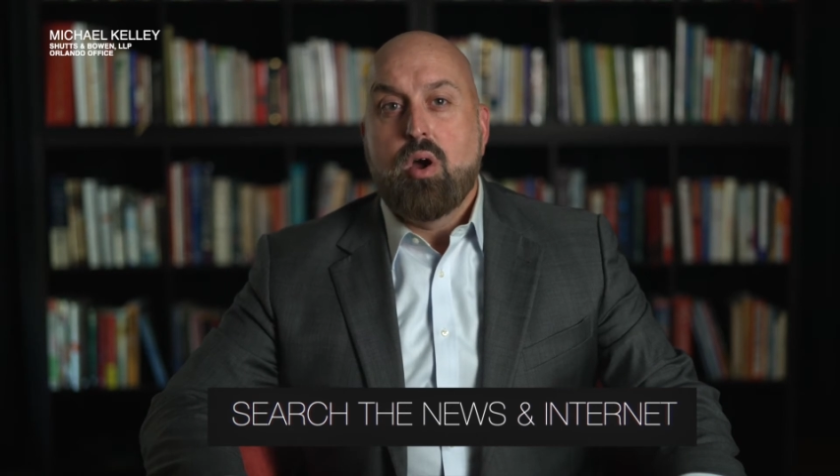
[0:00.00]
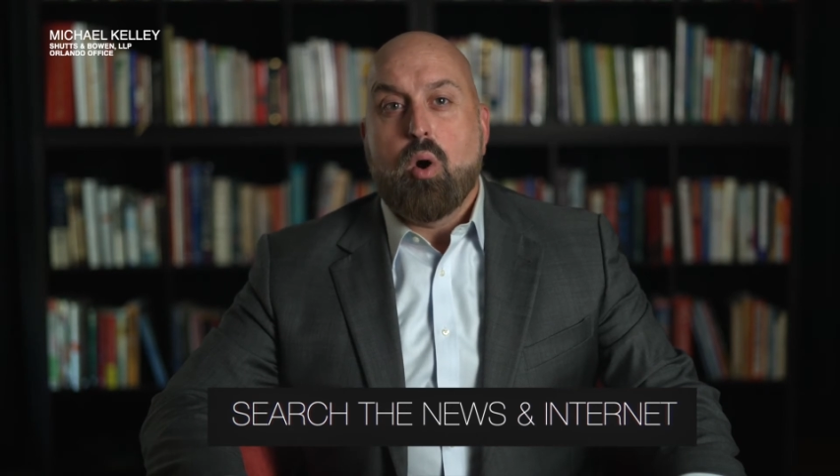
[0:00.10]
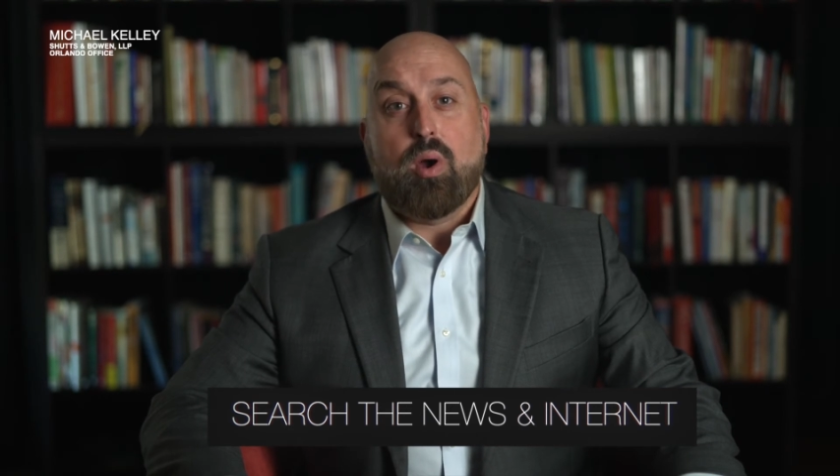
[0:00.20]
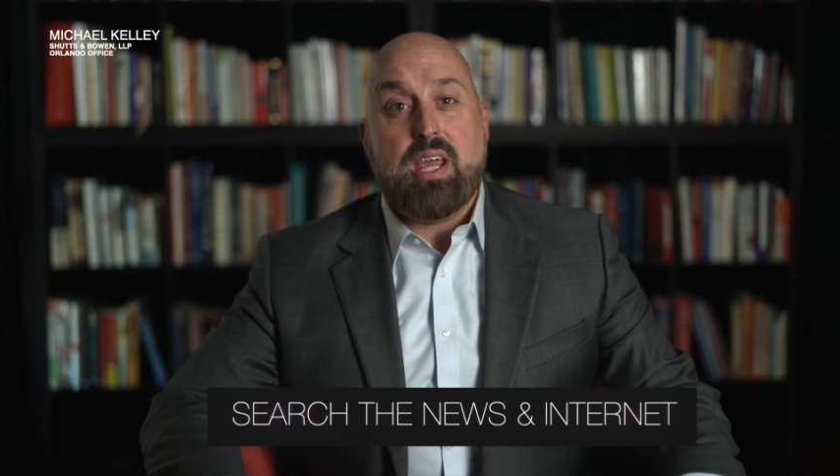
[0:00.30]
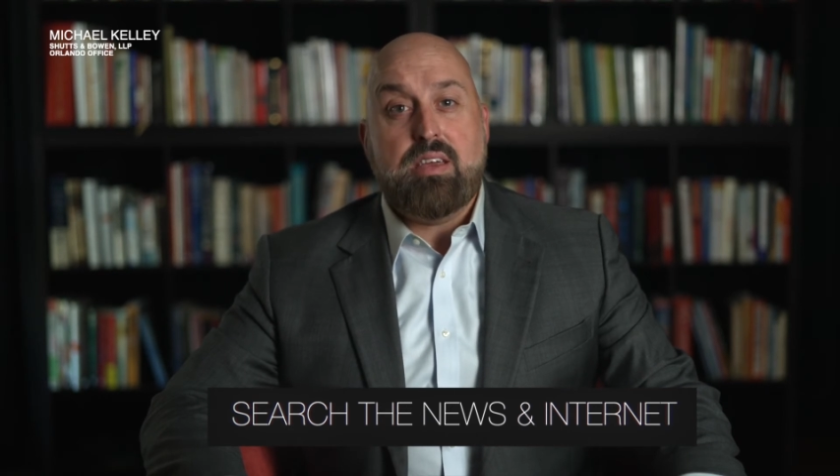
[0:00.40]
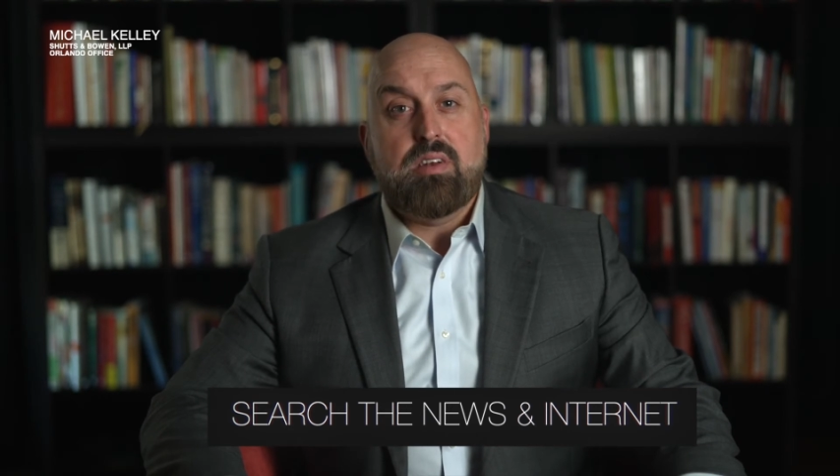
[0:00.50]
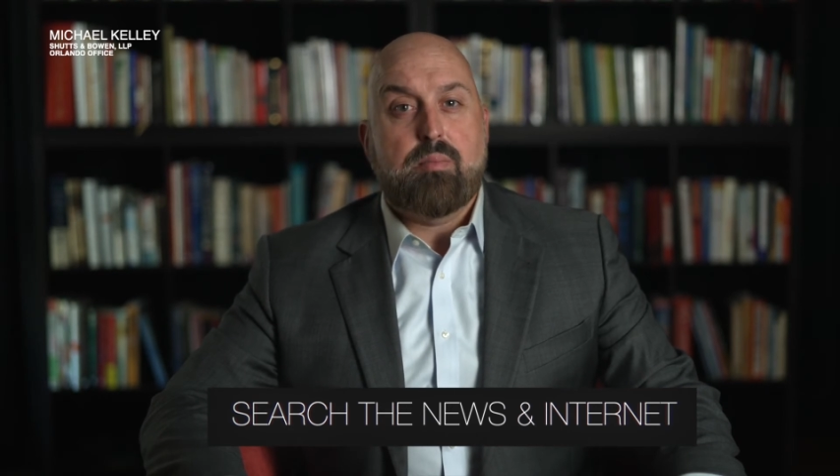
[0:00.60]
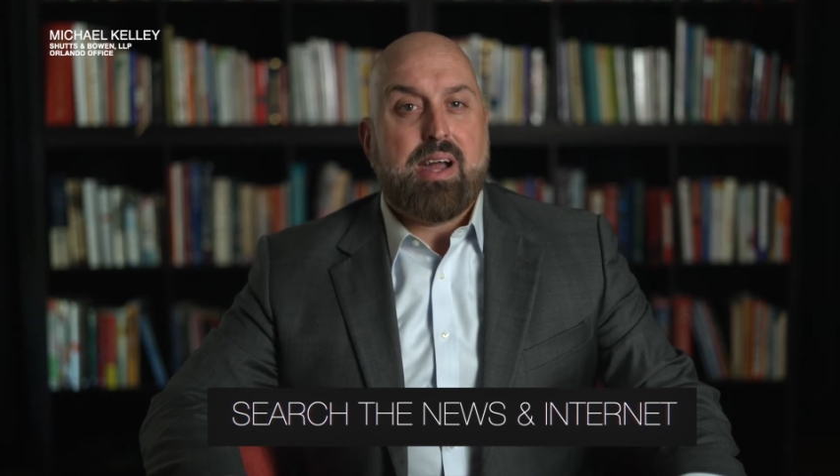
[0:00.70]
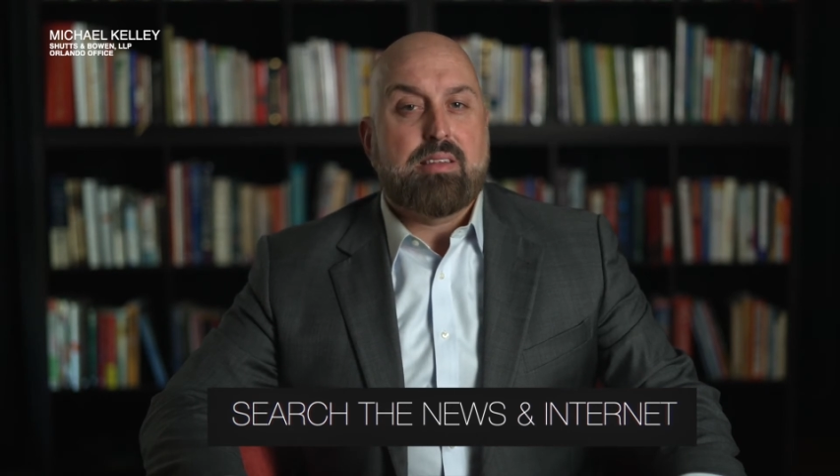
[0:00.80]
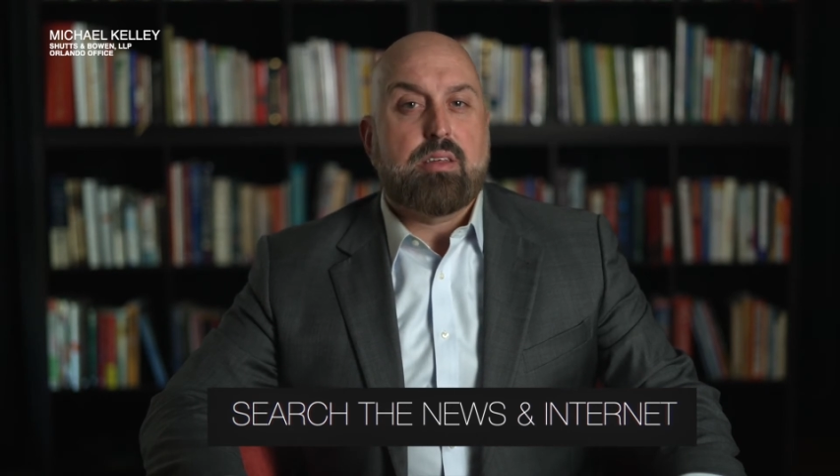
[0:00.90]
or even
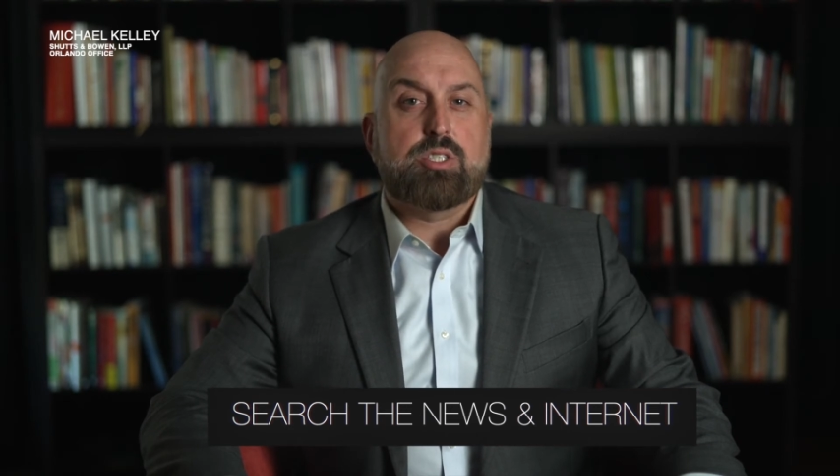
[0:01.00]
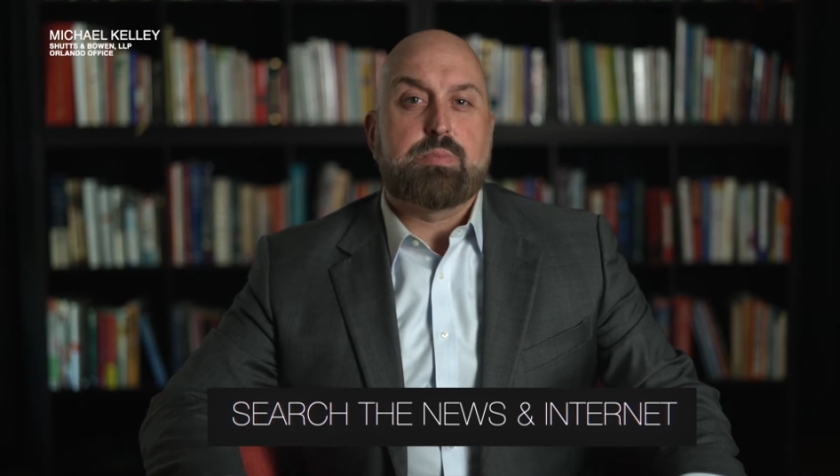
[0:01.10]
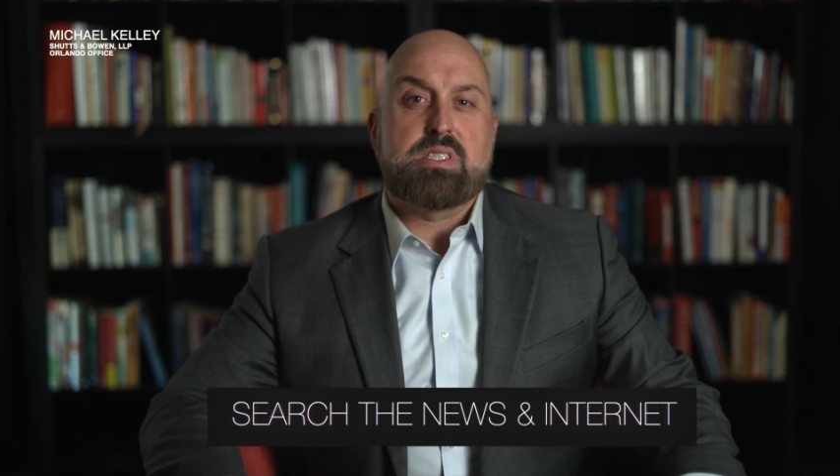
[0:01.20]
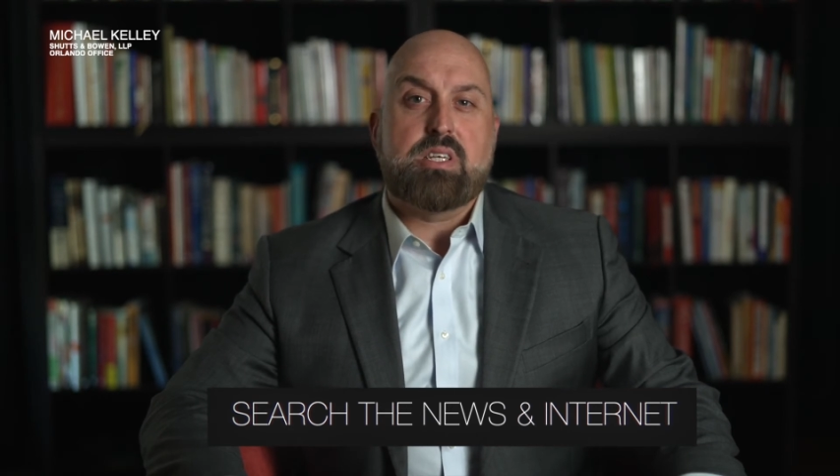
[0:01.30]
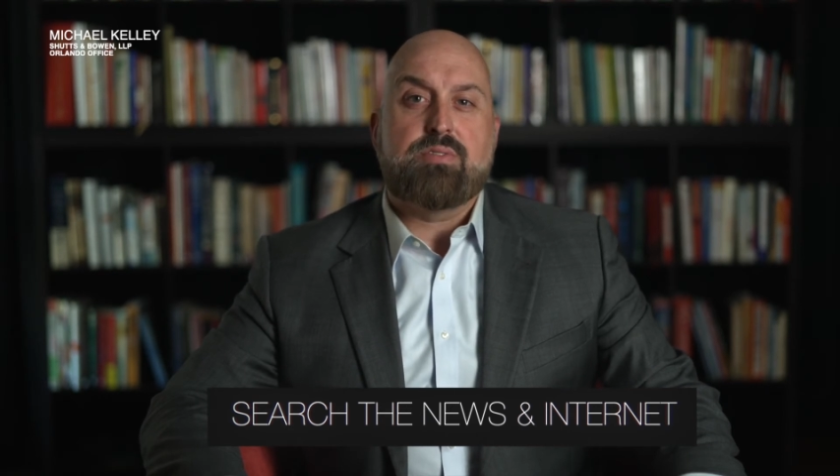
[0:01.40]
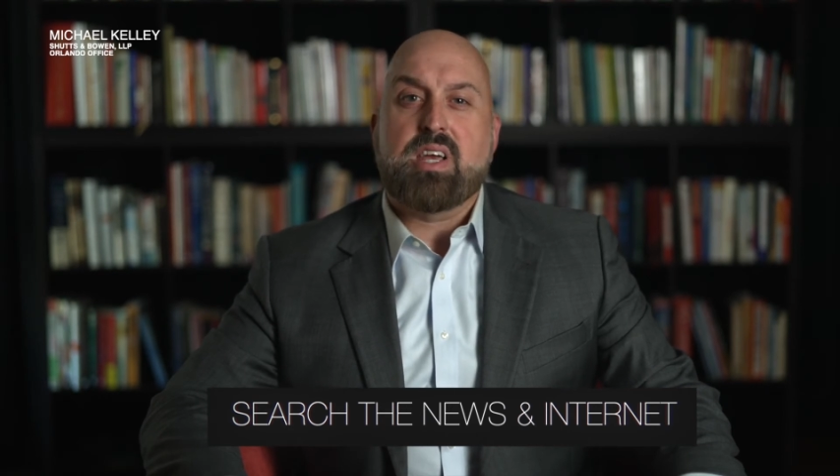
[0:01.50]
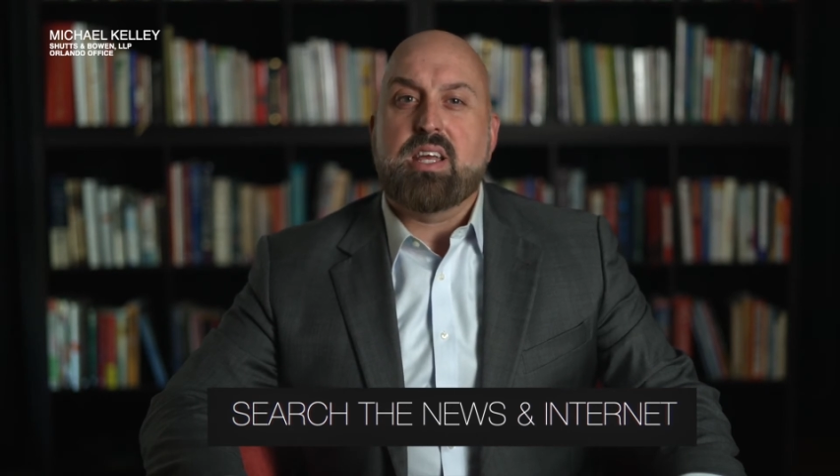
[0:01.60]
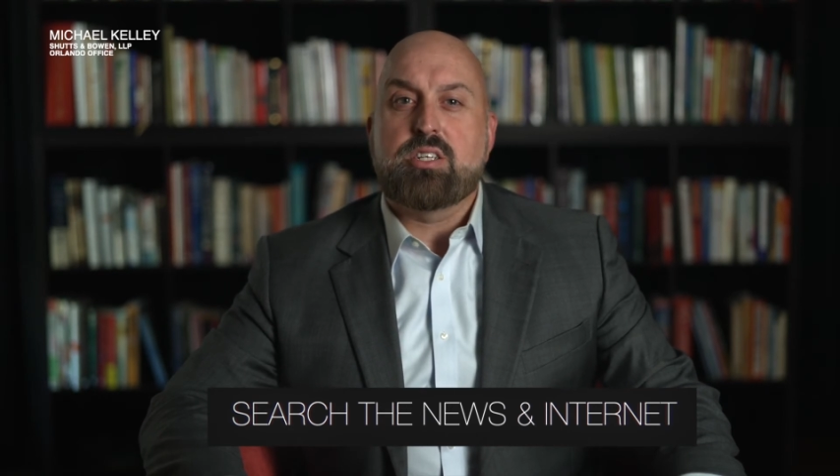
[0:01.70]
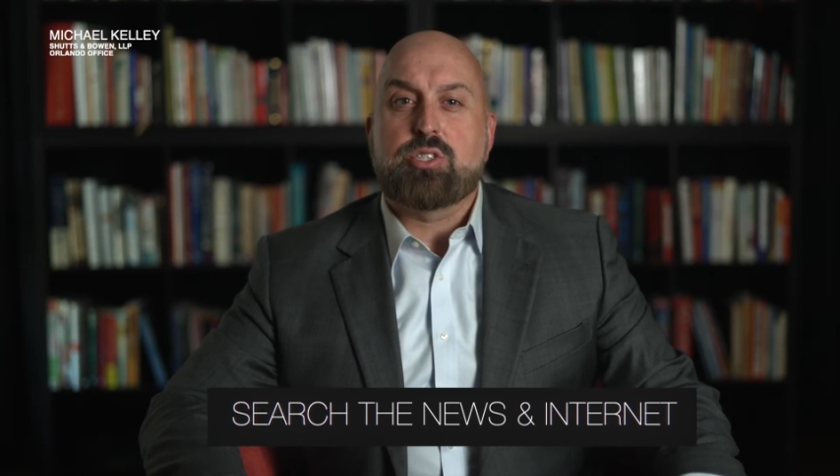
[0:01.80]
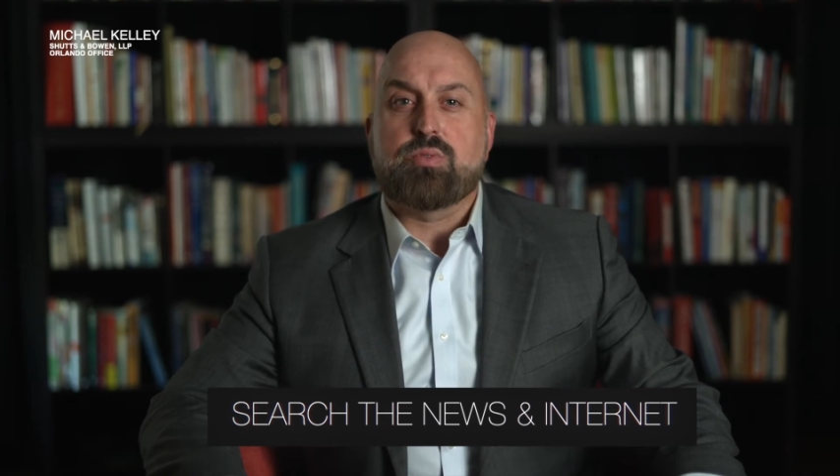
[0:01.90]
about their specific
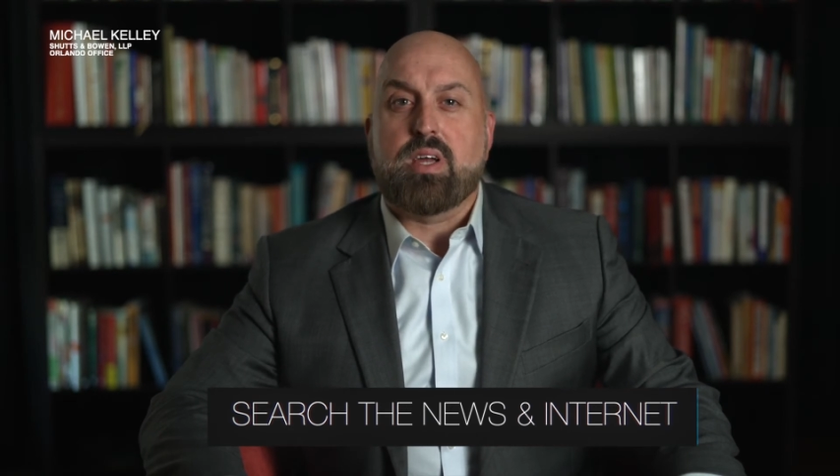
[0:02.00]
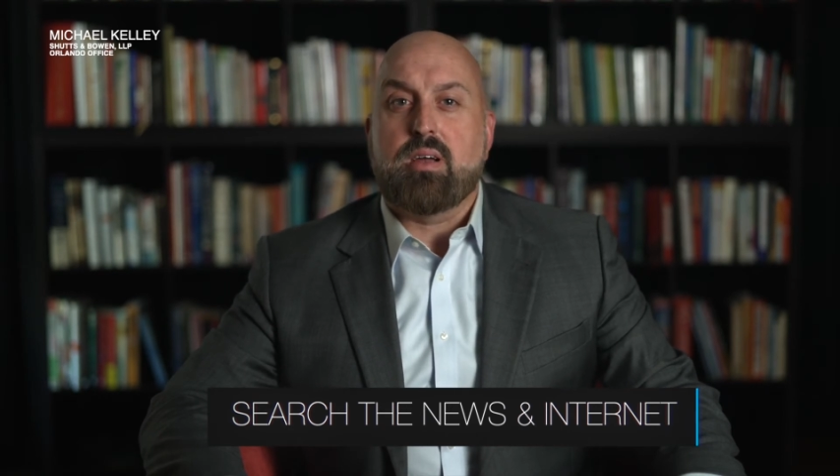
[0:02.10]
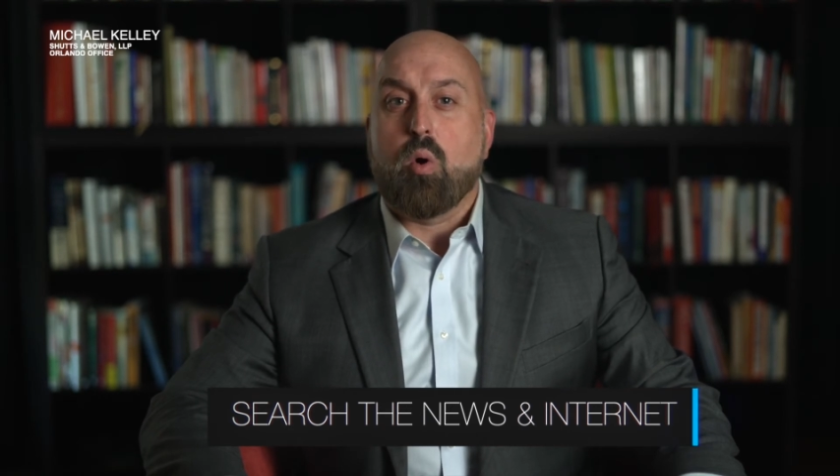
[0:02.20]
industry,